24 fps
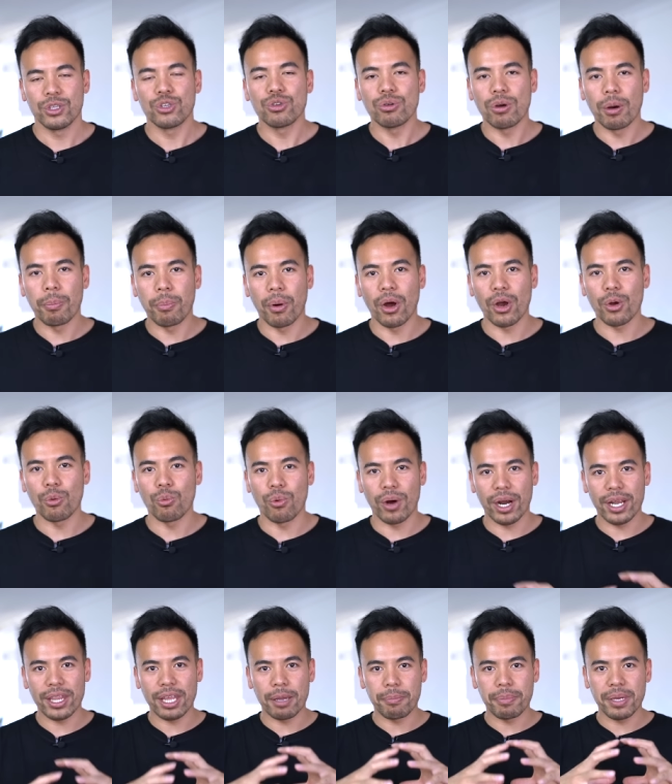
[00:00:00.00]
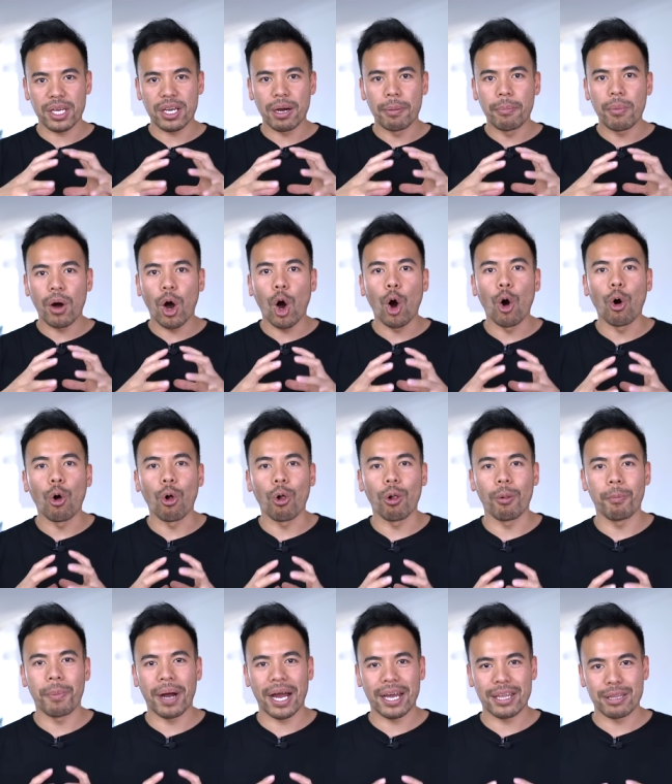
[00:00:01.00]
to a point where they become
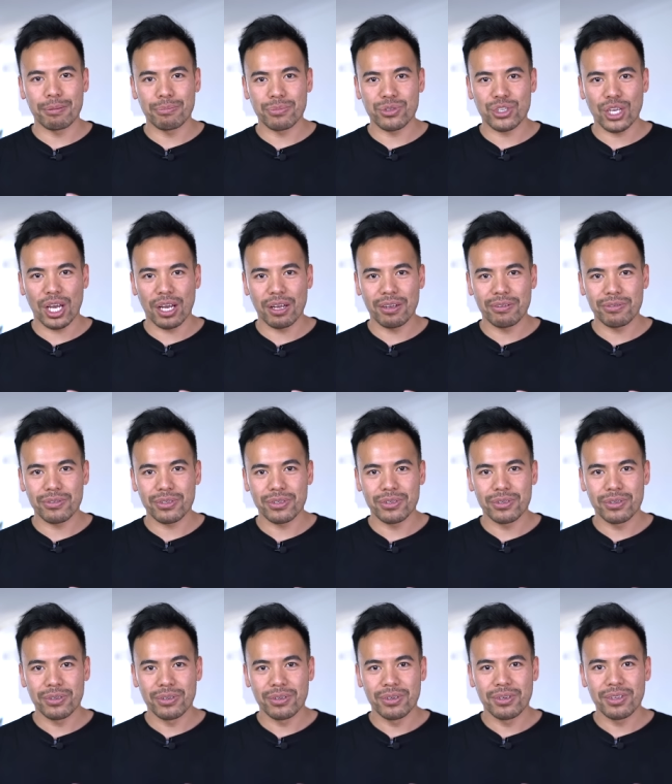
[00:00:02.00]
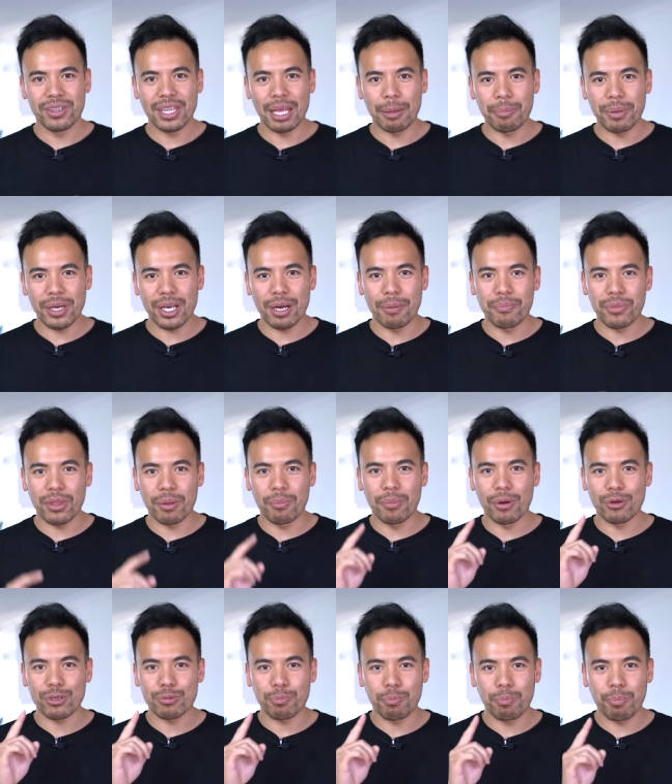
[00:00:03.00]
whole by themselves, they become the
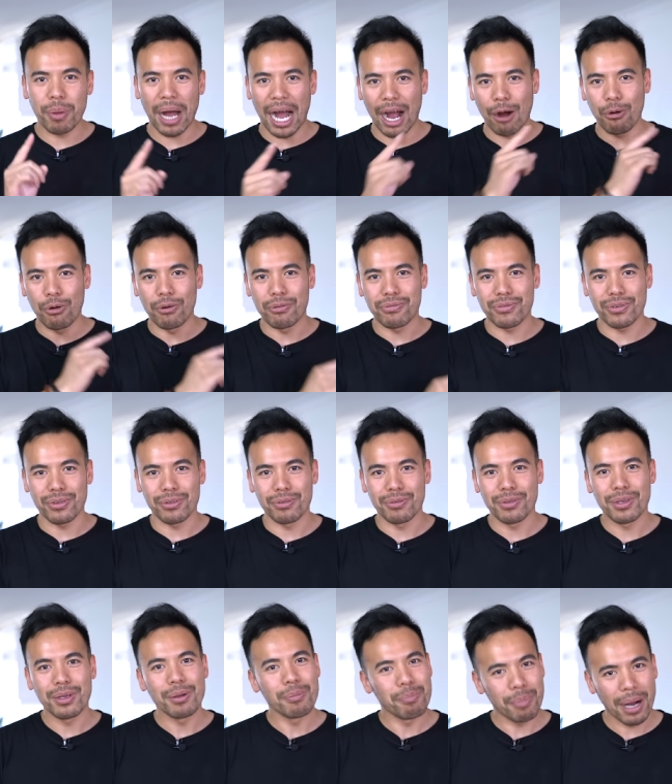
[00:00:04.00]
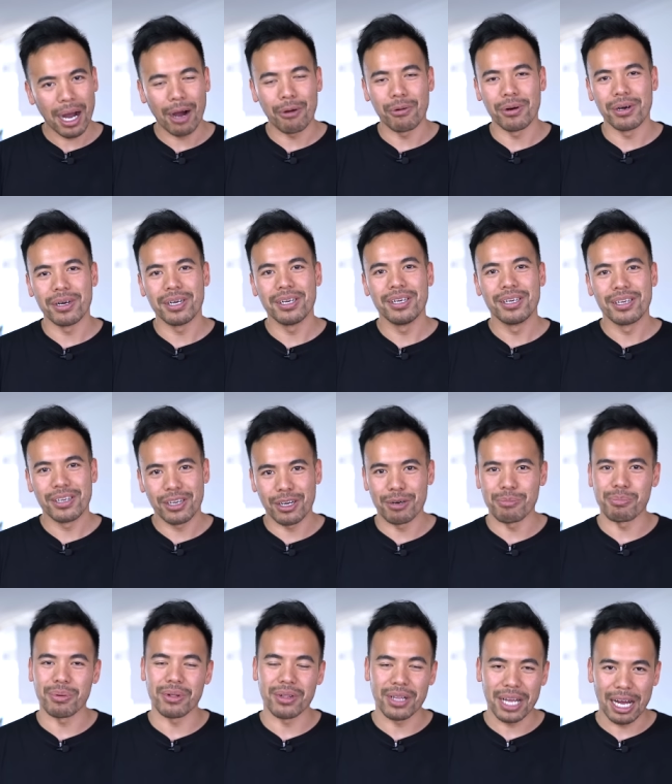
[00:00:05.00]
most powerful power
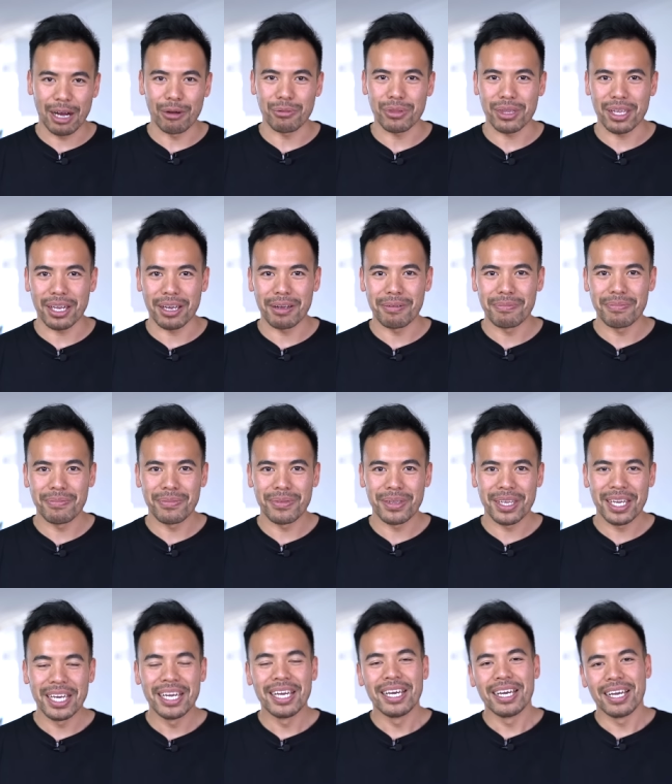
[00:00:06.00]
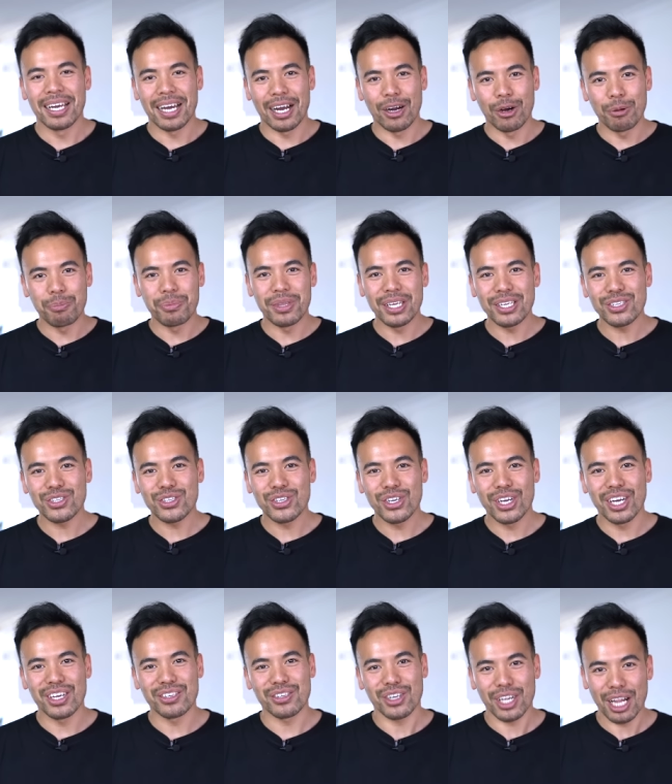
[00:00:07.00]
couple out there. I hope
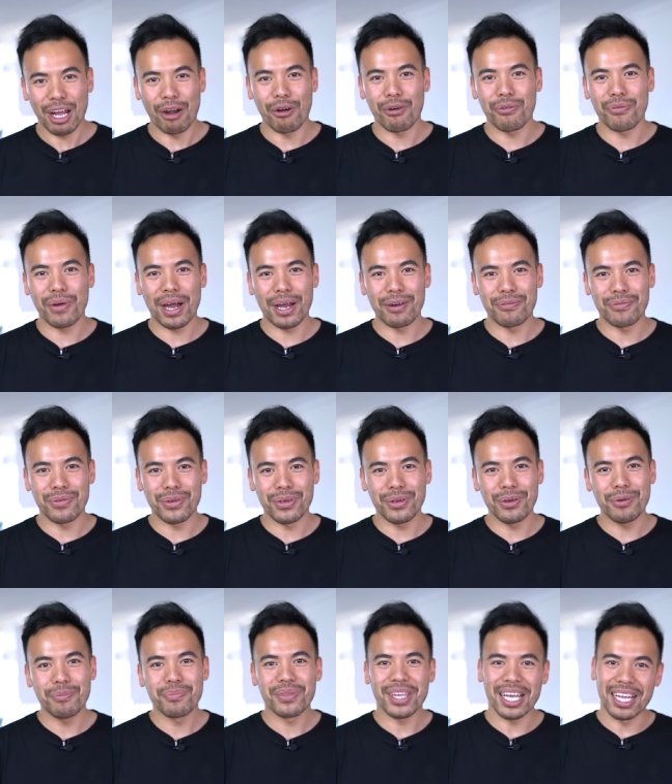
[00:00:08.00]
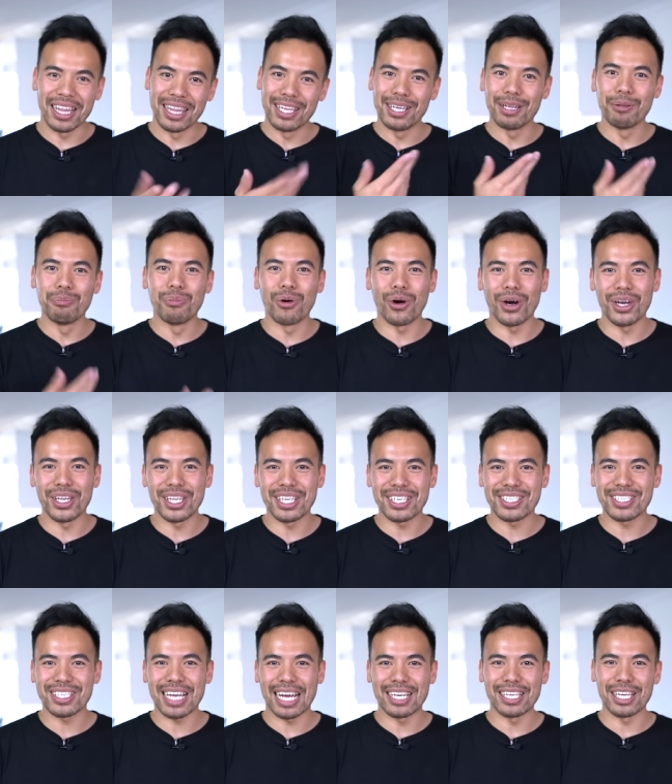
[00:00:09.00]
this has clarified for you a little more
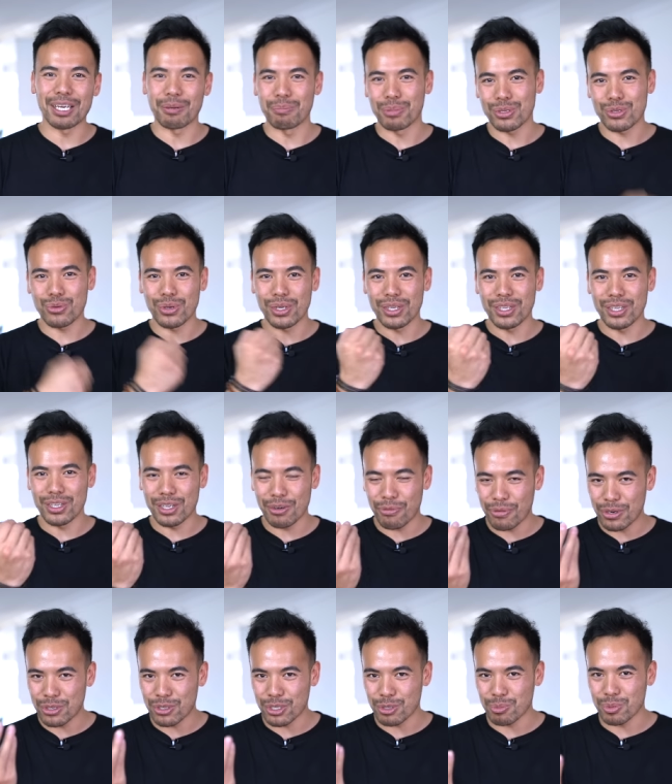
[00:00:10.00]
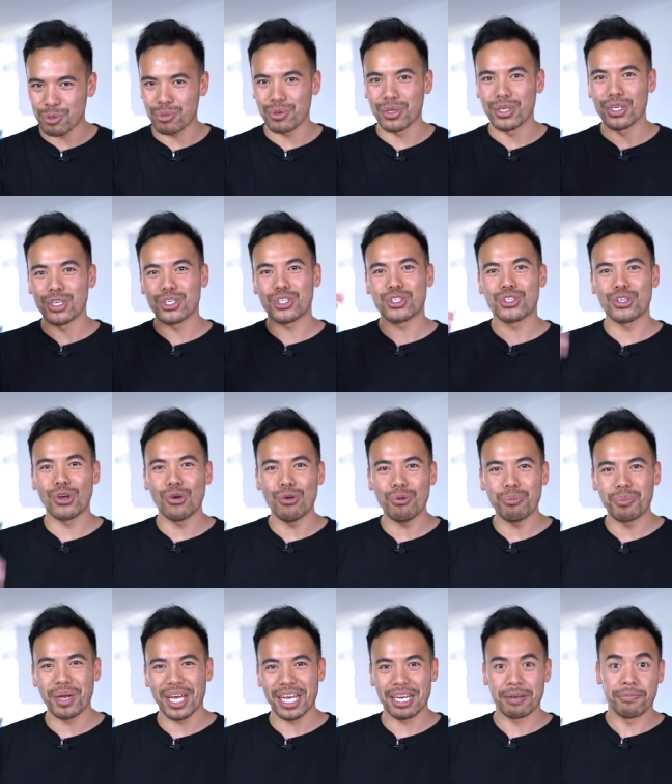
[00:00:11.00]
understanding between the differences between a
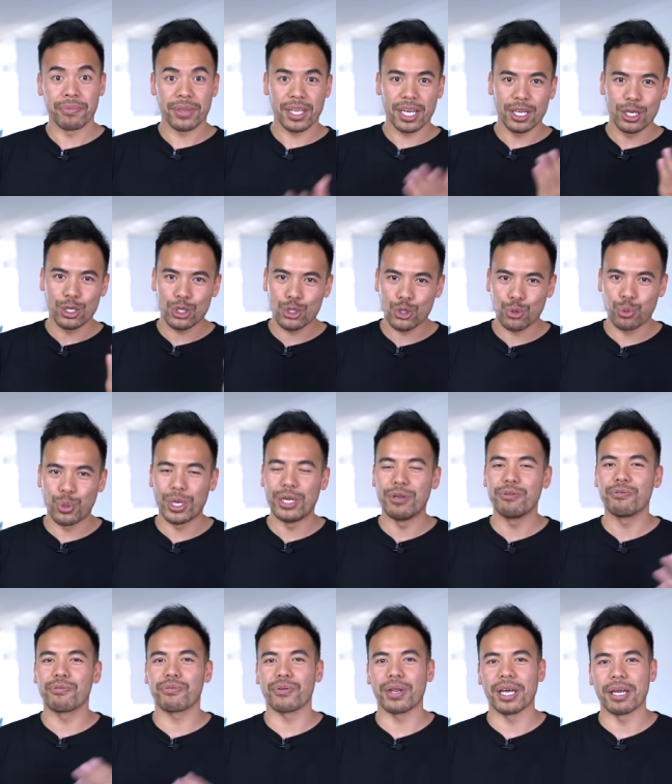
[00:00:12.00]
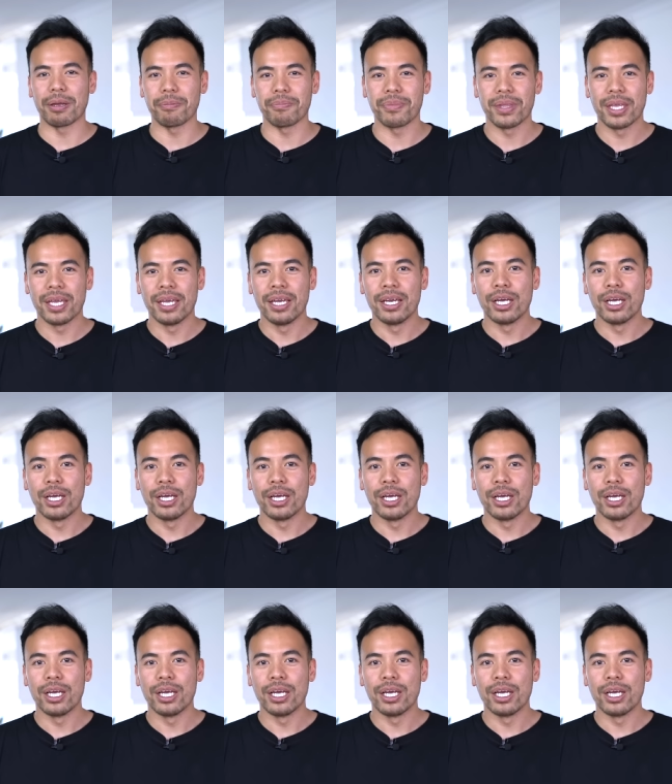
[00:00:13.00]
soulmate and a twin flame.